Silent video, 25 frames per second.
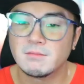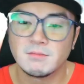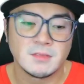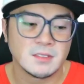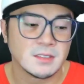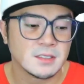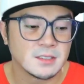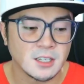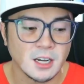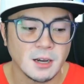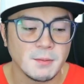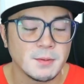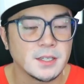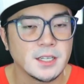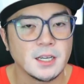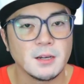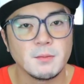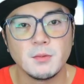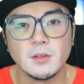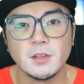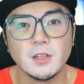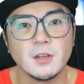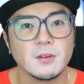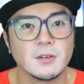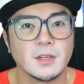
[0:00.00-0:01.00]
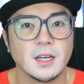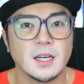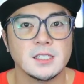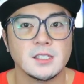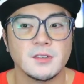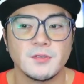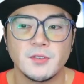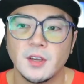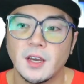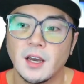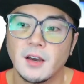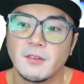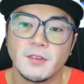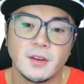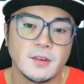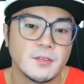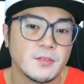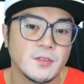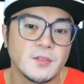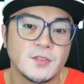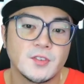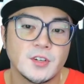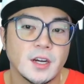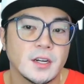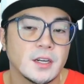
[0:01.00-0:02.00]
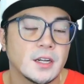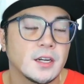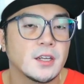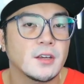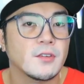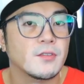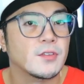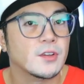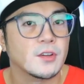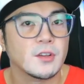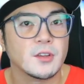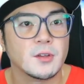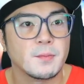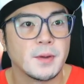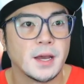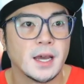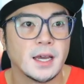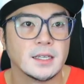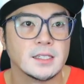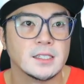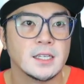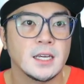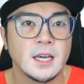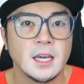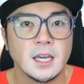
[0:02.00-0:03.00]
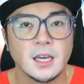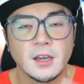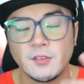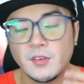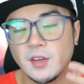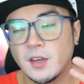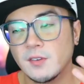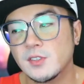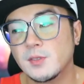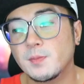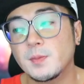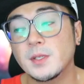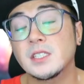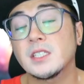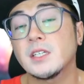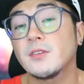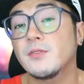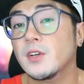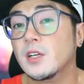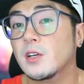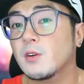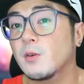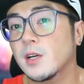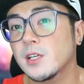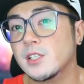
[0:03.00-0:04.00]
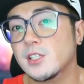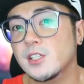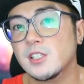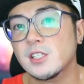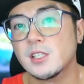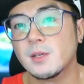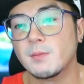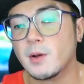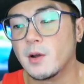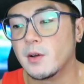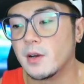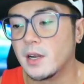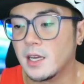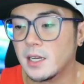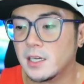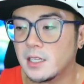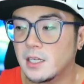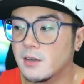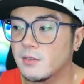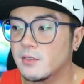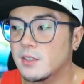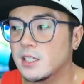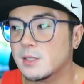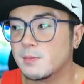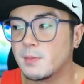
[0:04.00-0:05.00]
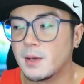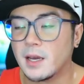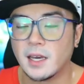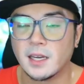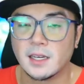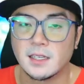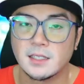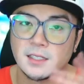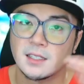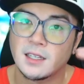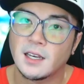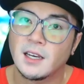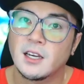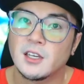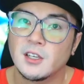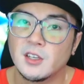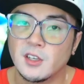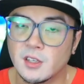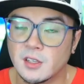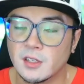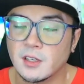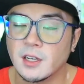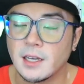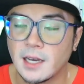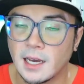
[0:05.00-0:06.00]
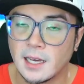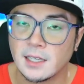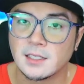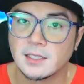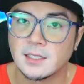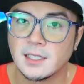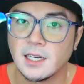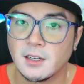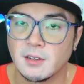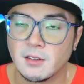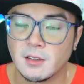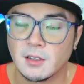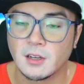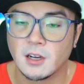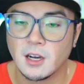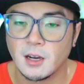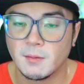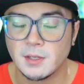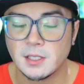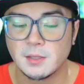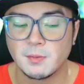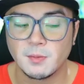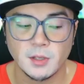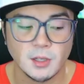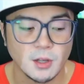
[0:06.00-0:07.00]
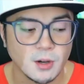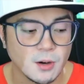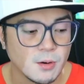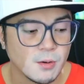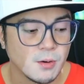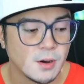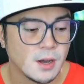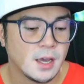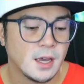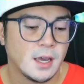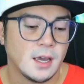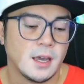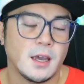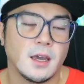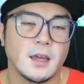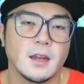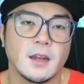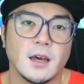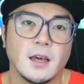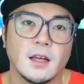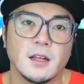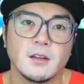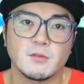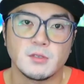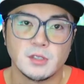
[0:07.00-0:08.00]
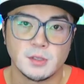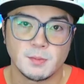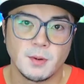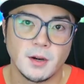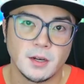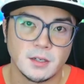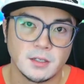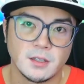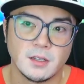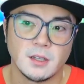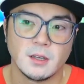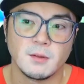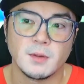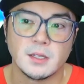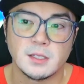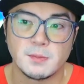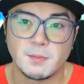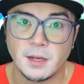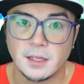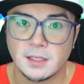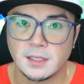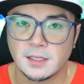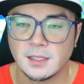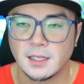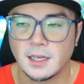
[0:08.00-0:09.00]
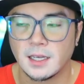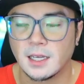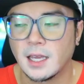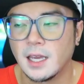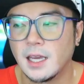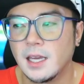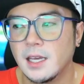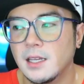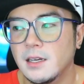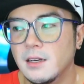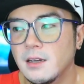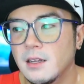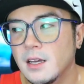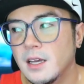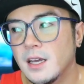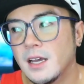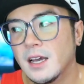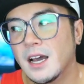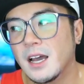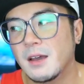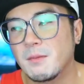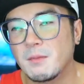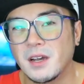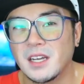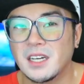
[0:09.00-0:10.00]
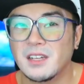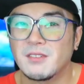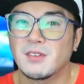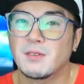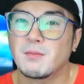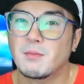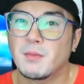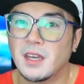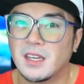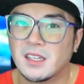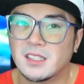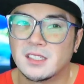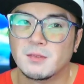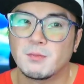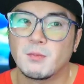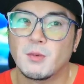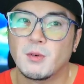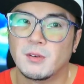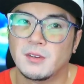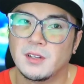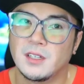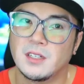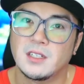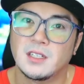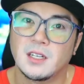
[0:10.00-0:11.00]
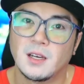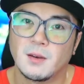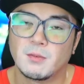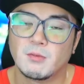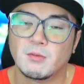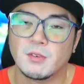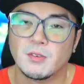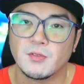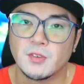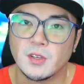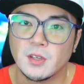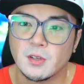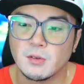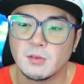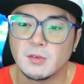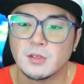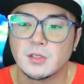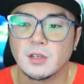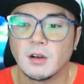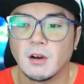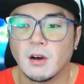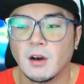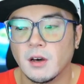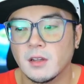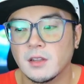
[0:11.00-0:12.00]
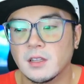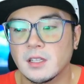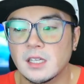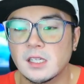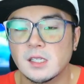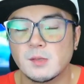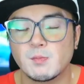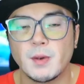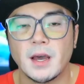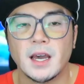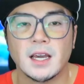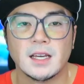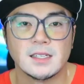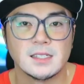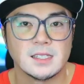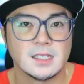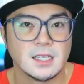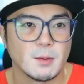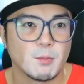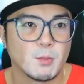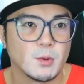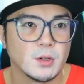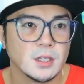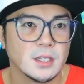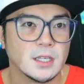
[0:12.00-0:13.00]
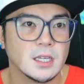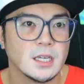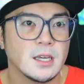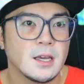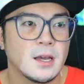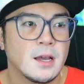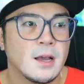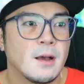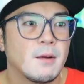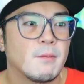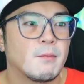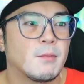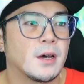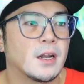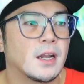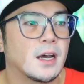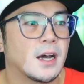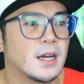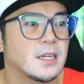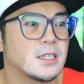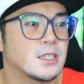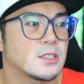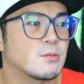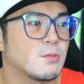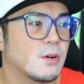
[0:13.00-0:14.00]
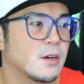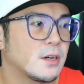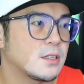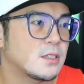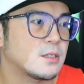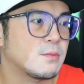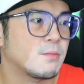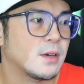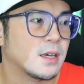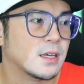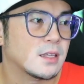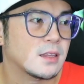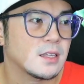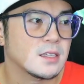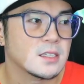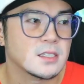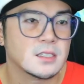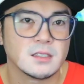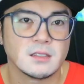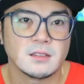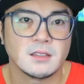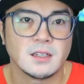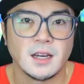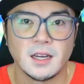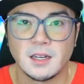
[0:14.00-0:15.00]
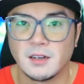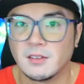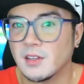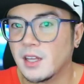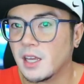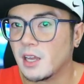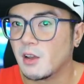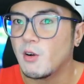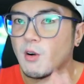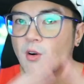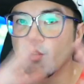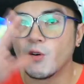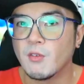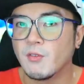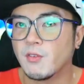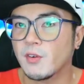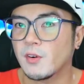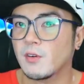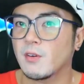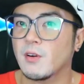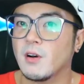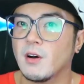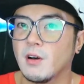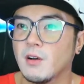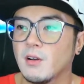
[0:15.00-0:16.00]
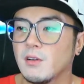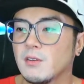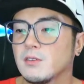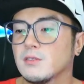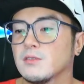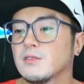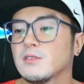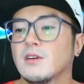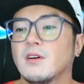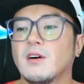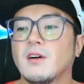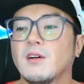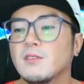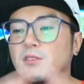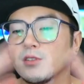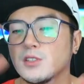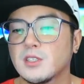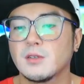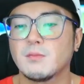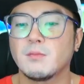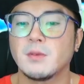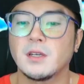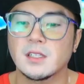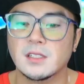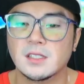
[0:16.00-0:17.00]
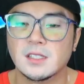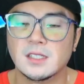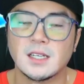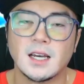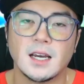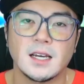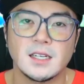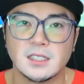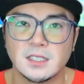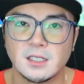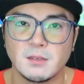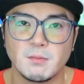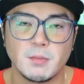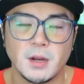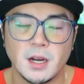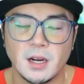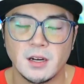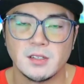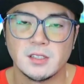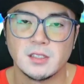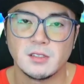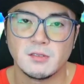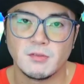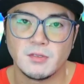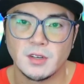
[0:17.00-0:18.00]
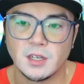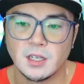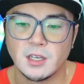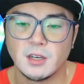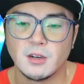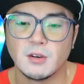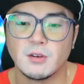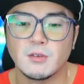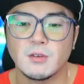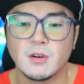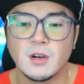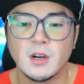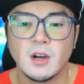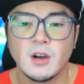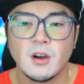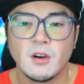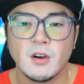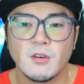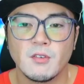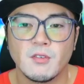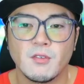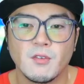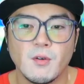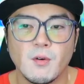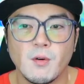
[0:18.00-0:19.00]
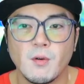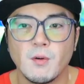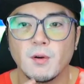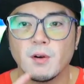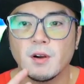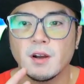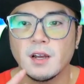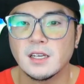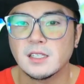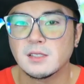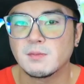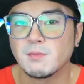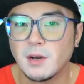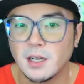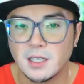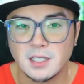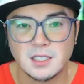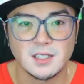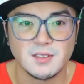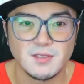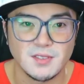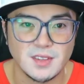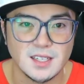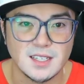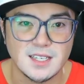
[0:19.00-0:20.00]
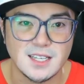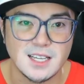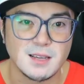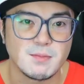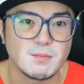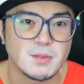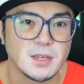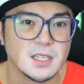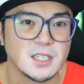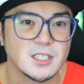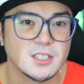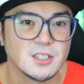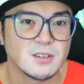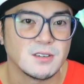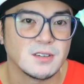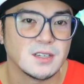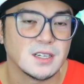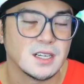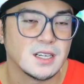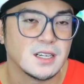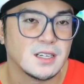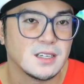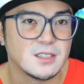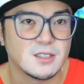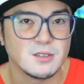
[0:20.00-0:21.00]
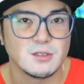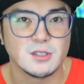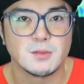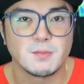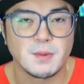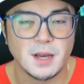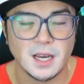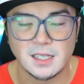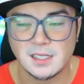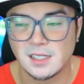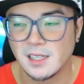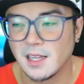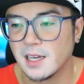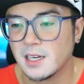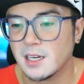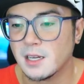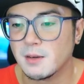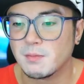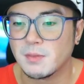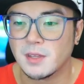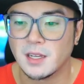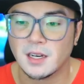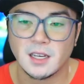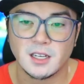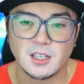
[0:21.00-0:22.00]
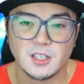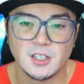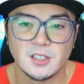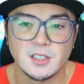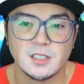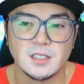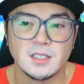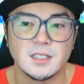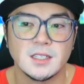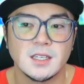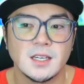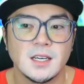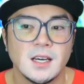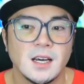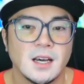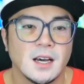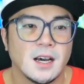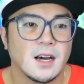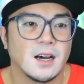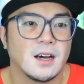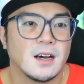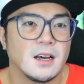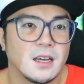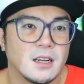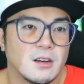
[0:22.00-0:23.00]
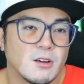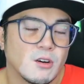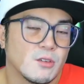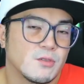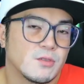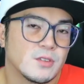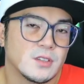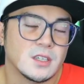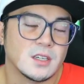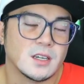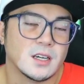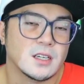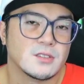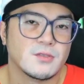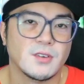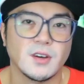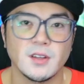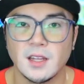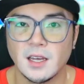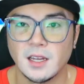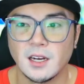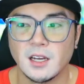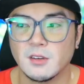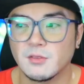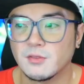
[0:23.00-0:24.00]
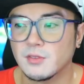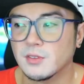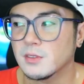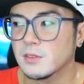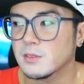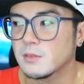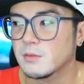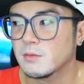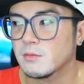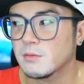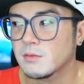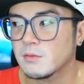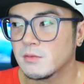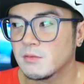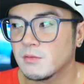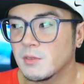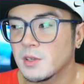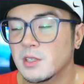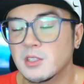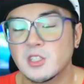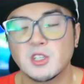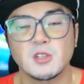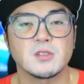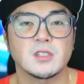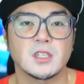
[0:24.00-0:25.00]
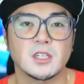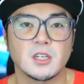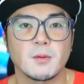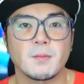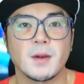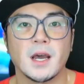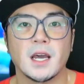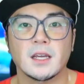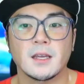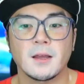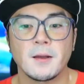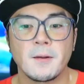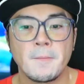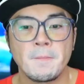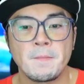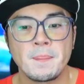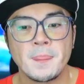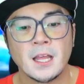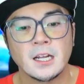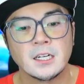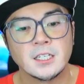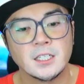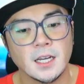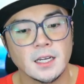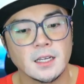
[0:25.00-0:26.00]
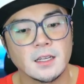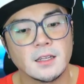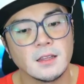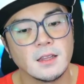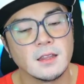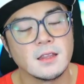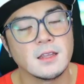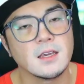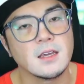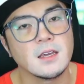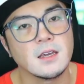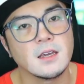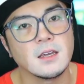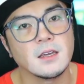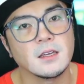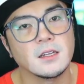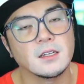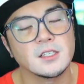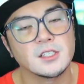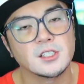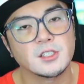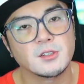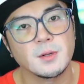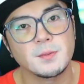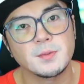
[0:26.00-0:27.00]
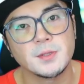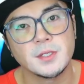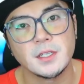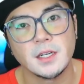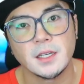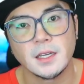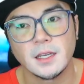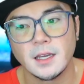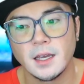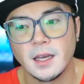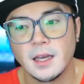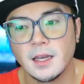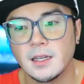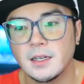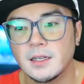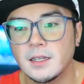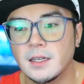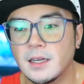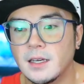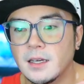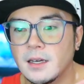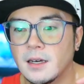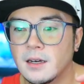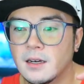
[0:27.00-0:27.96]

Comment down below, guys, if you've tried any of the other bags. If you have specific questions about any of these bags, you can ask down in the comments below, and I'll respond to them as best as I can. I might even make some more in-depth reviews on these bags separately, but I just wanted to make this kind of like overall ultimate size comparison video for as much of the DB Journey douchebags lineup that I could, and hopefully you guys found that helpful when choosing your bag. Check the description again.